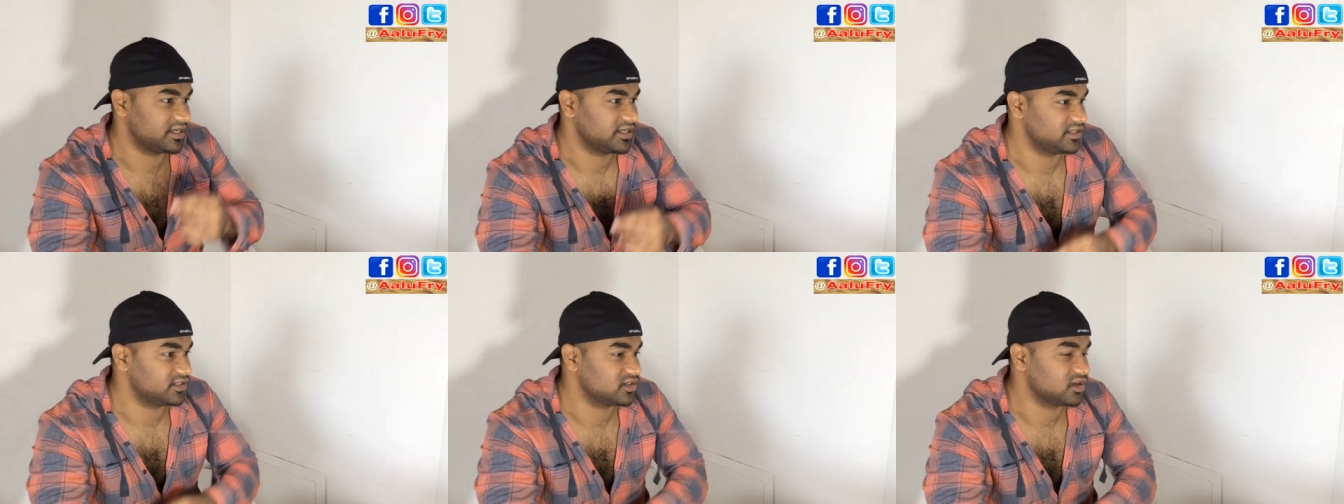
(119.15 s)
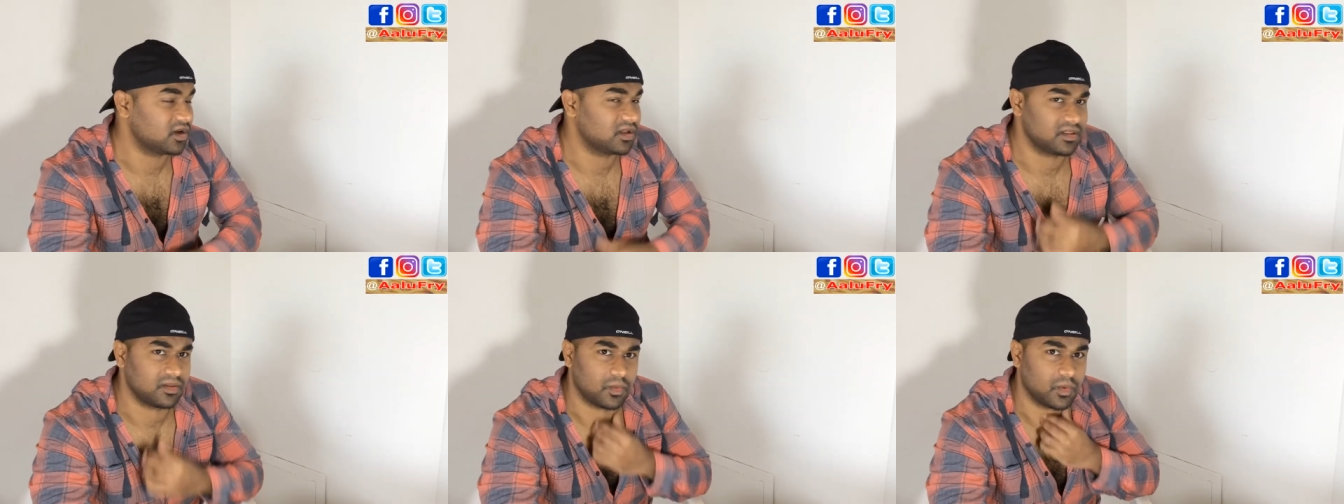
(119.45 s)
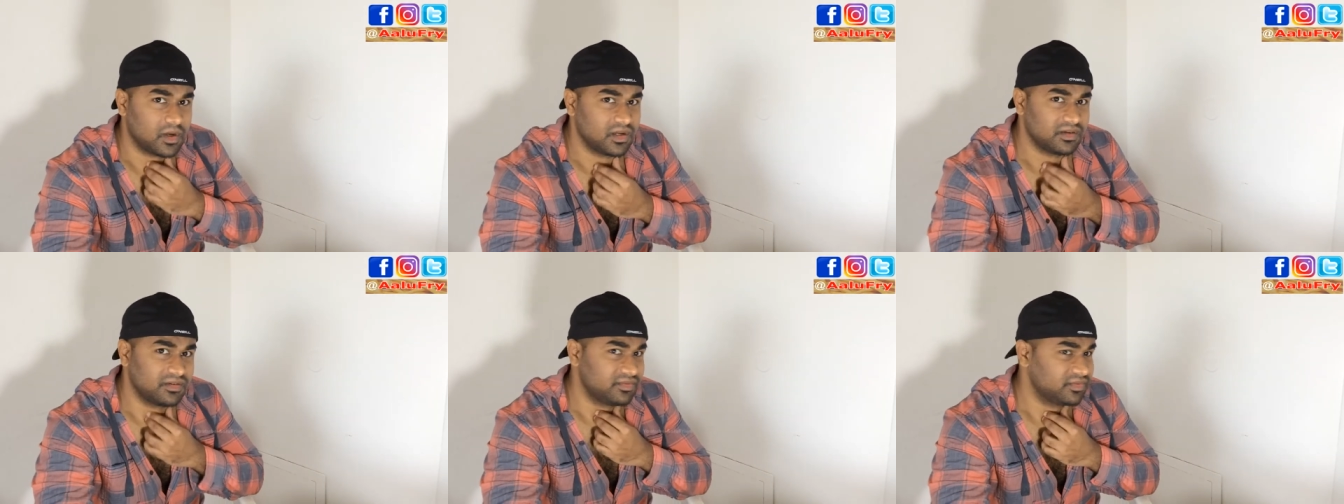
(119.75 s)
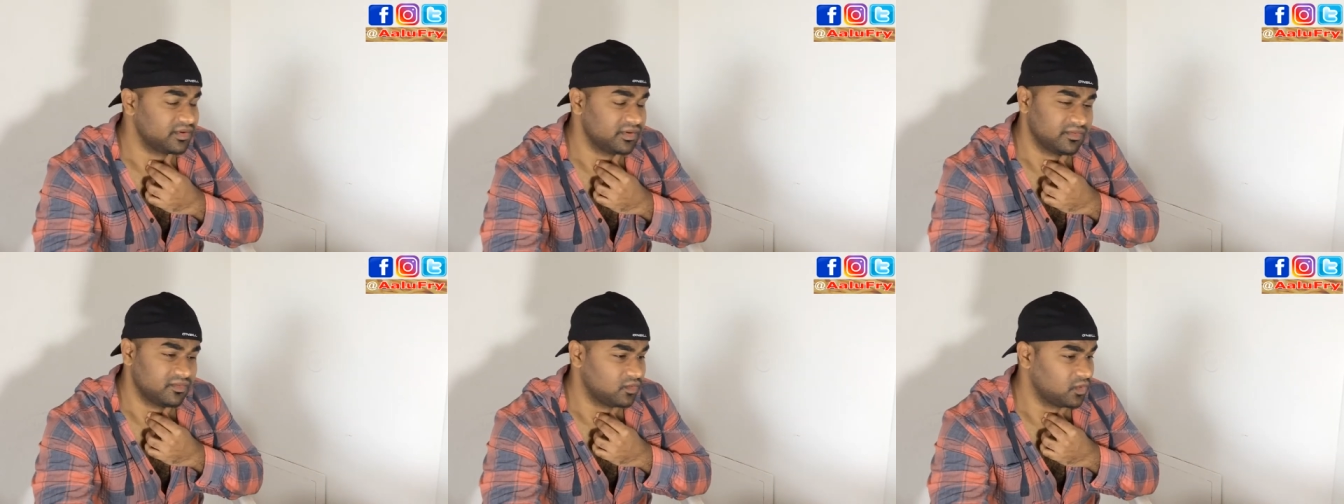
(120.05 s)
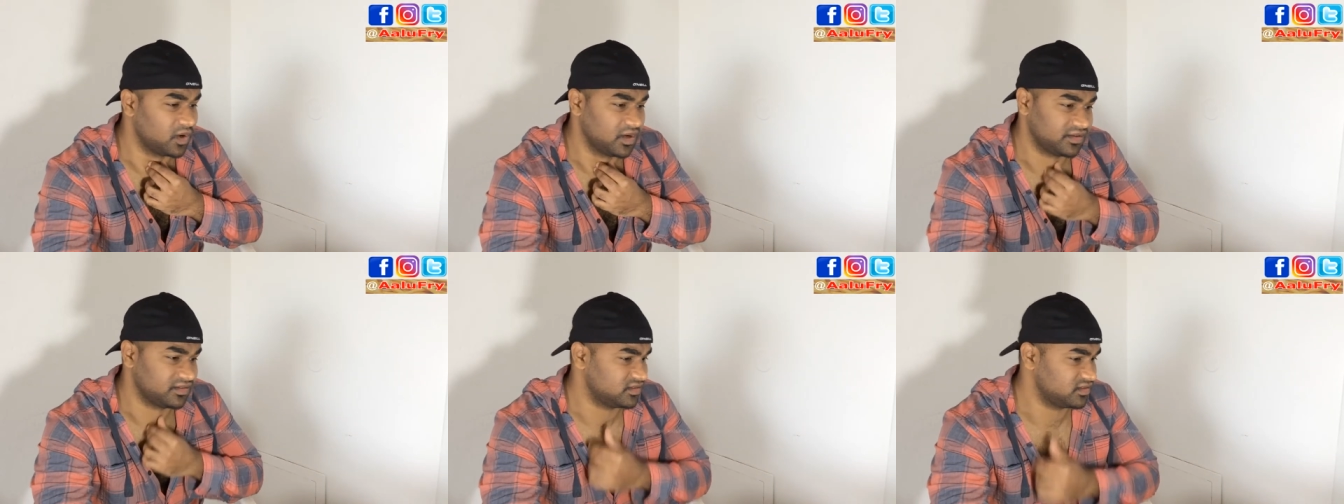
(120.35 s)
He's got the voice,
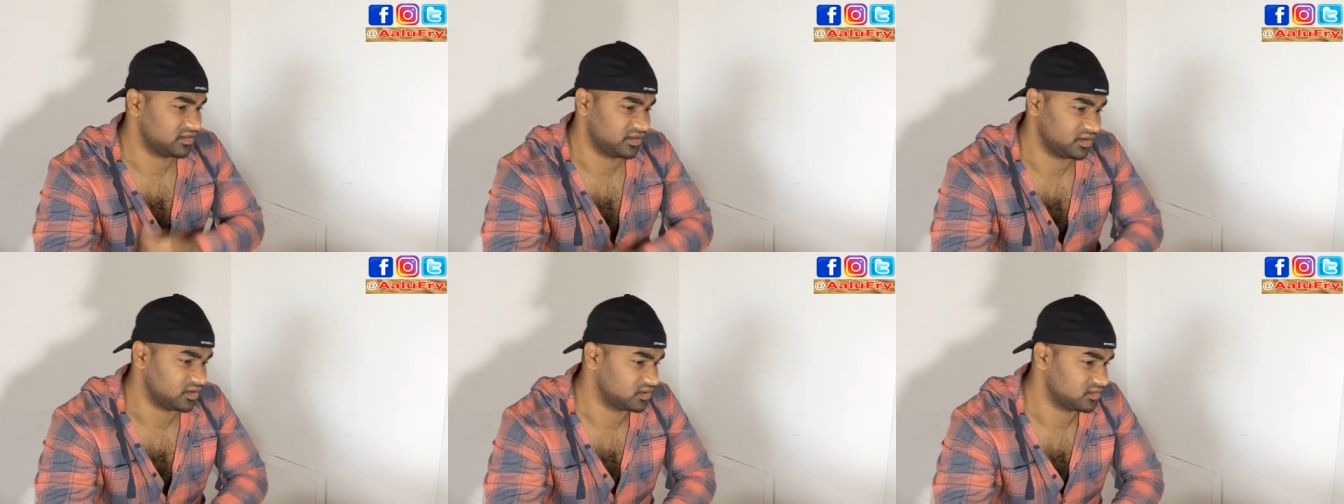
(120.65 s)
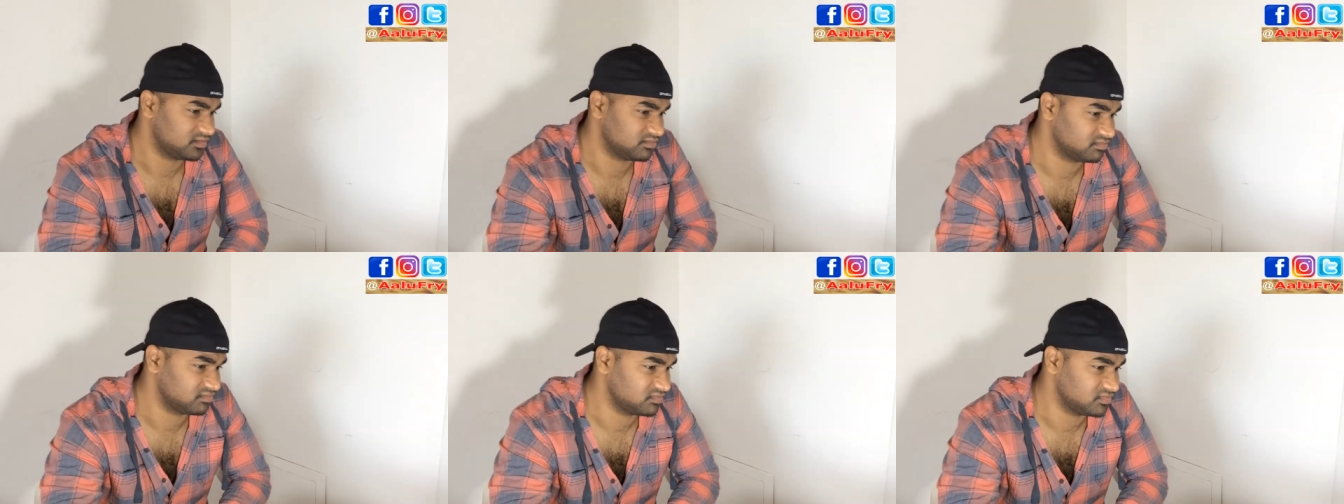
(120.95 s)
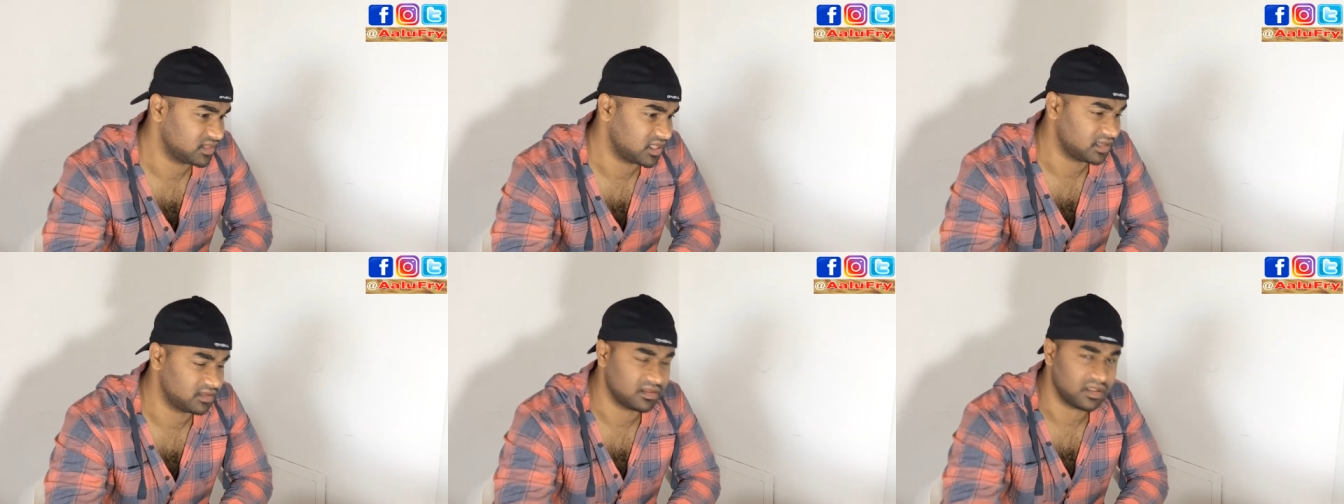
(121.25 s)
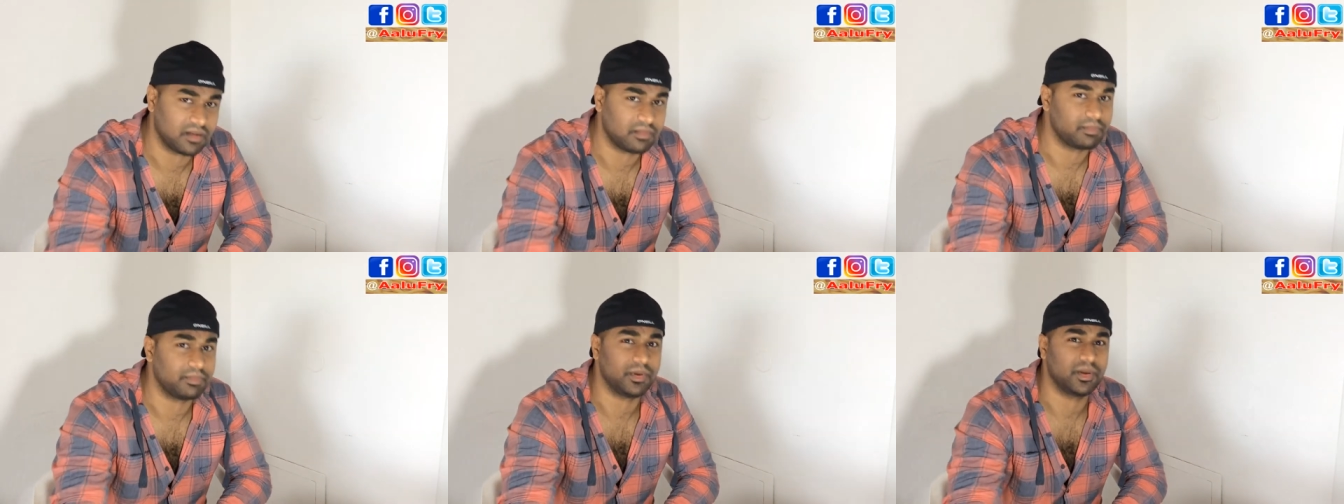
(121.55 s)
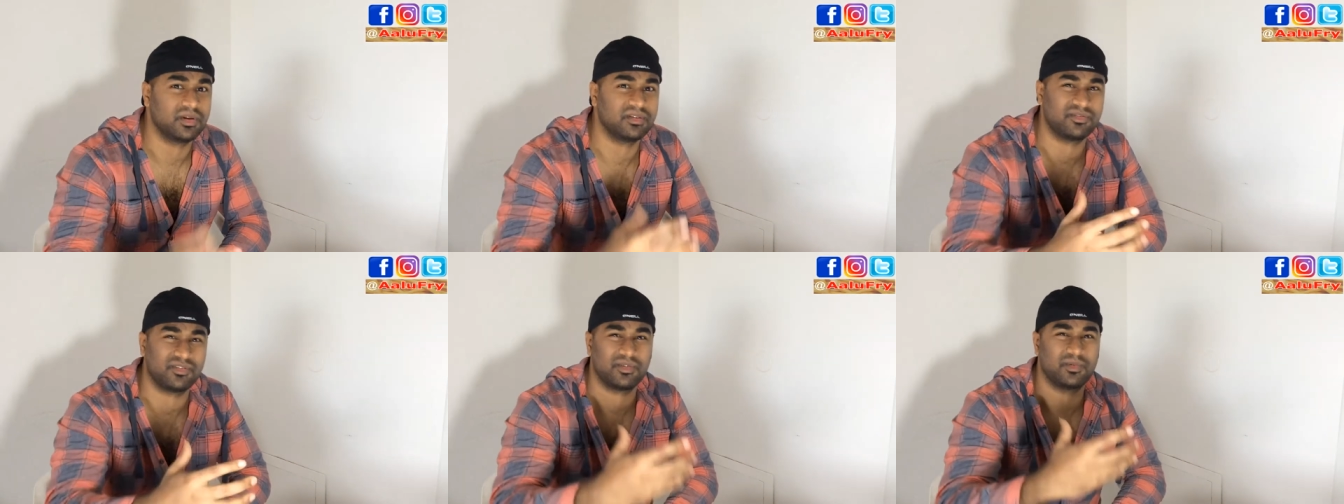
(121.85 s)
you know, that the
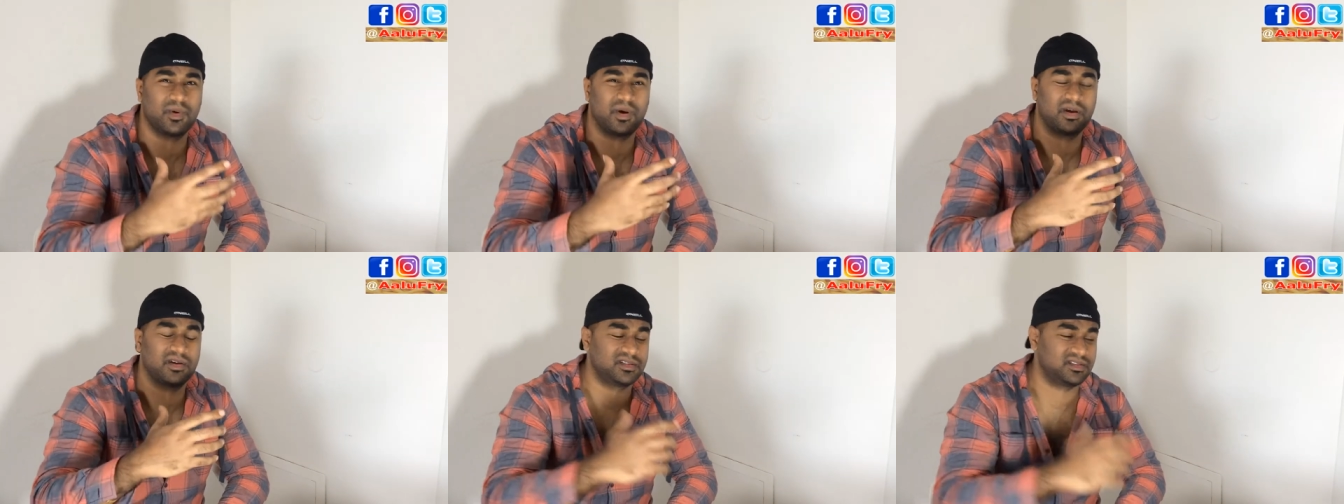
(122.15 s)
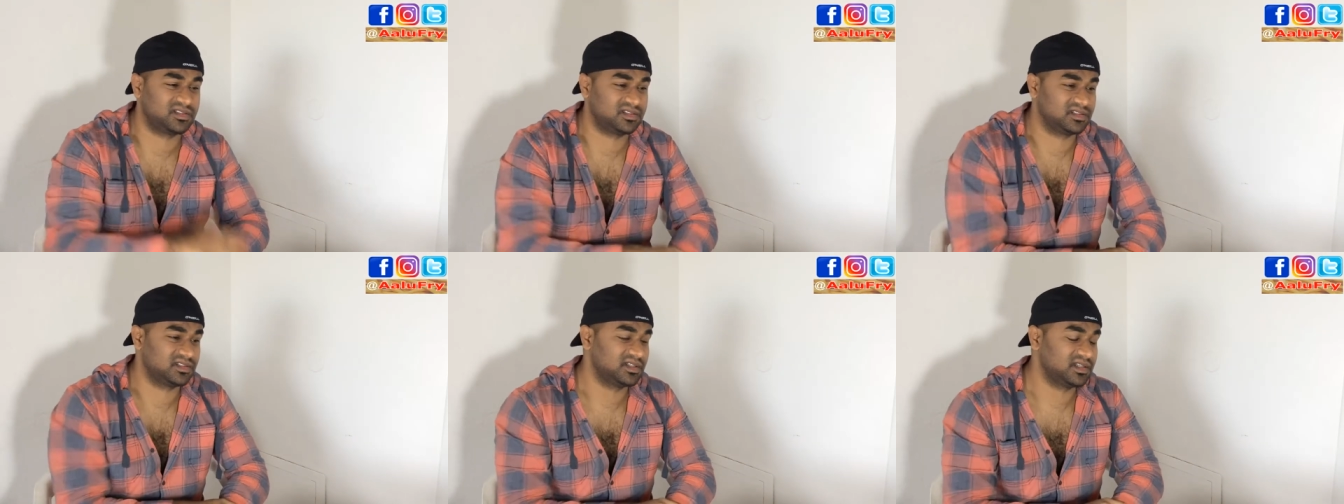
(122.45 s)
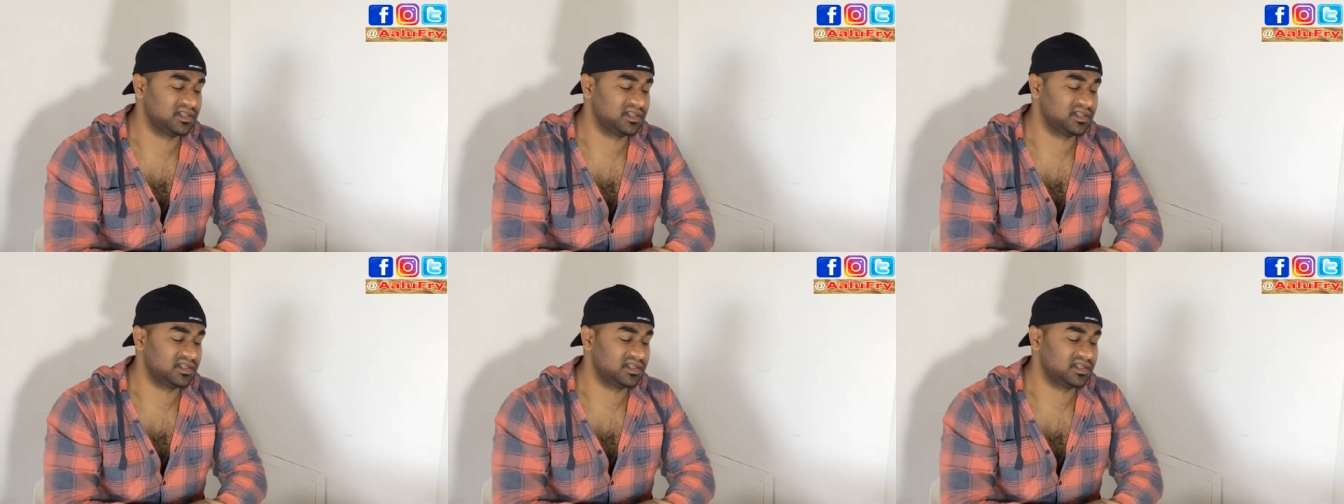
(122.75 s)
beautiful voice.